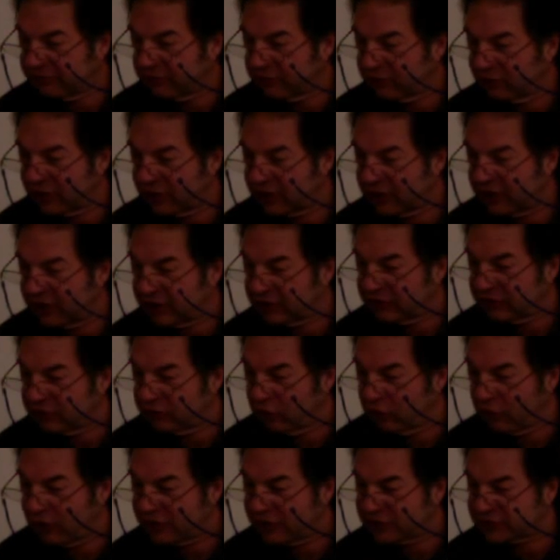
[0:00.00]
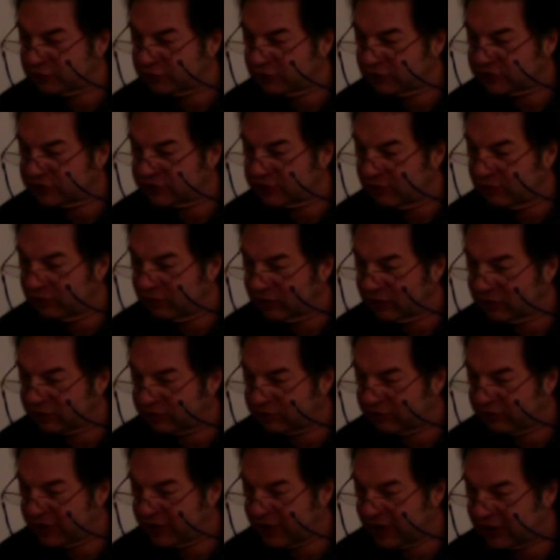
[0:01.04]
noise will create
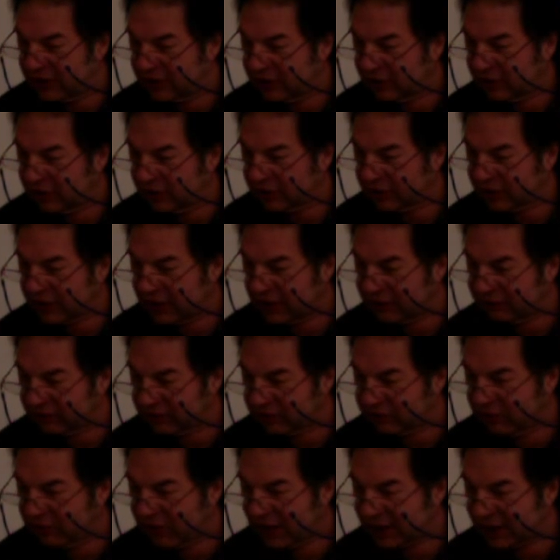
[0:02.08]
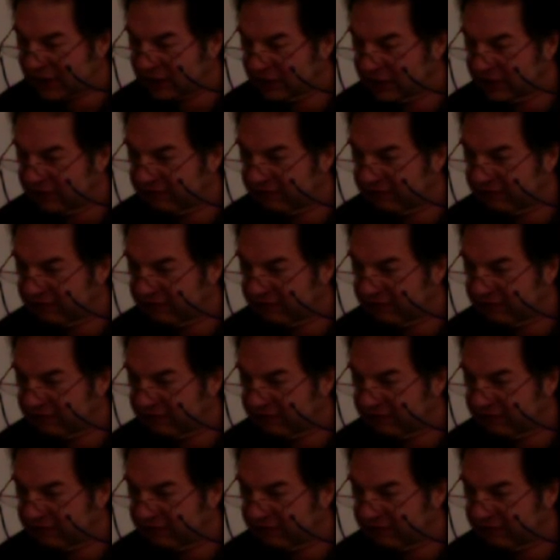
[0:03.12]
a kind of a crackly effect.